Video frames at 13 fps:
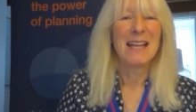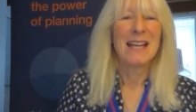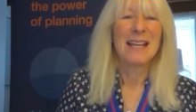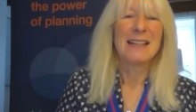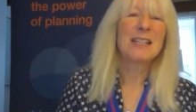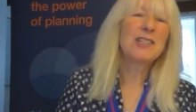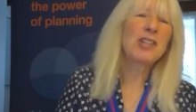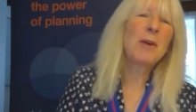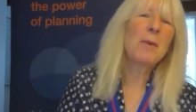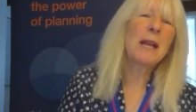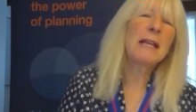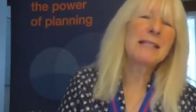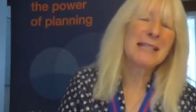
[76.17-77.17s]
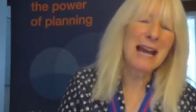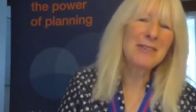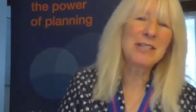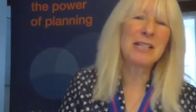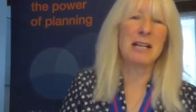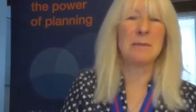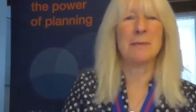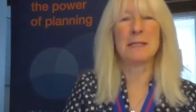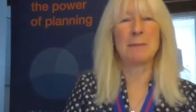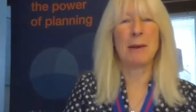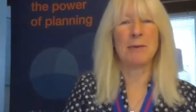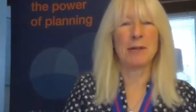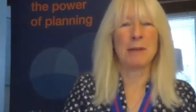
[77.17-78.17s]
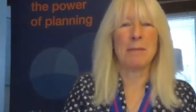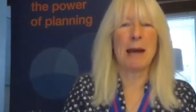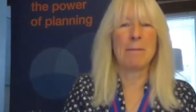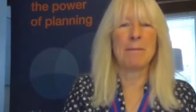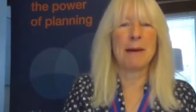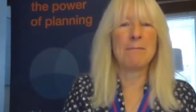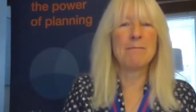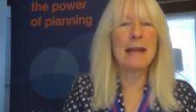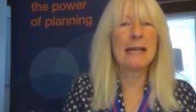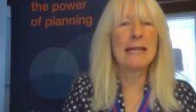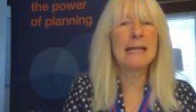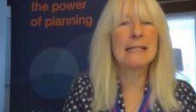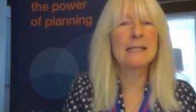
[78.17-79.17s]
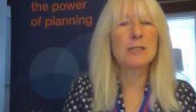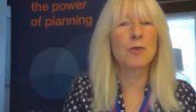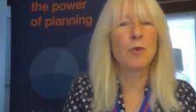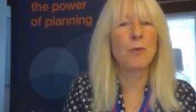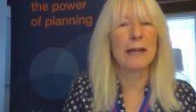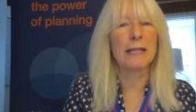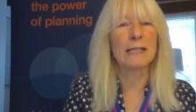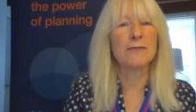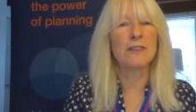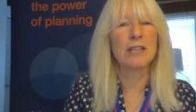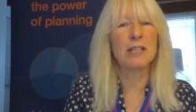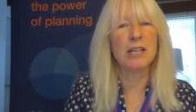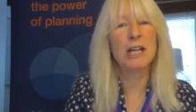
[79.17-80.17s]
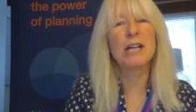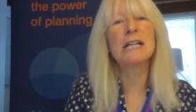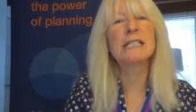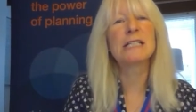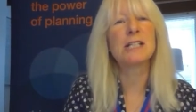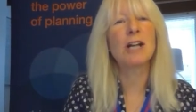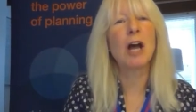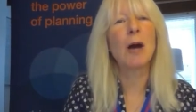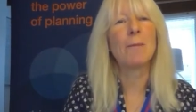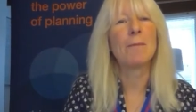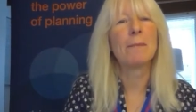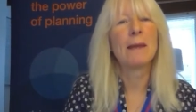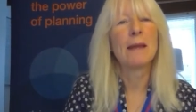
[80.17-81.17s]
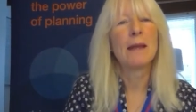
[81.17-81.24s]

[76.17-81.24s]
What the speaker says: This year will undoubtedly be spoken about by many historians for years to come.